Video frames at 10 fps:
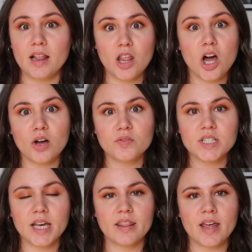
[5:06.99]
I
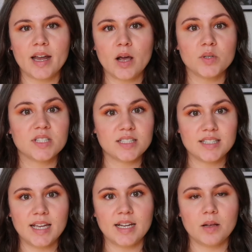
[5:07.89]
loved and that I was
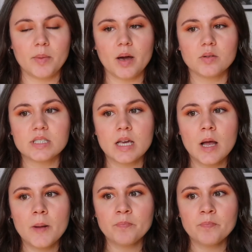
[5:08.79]
excited about.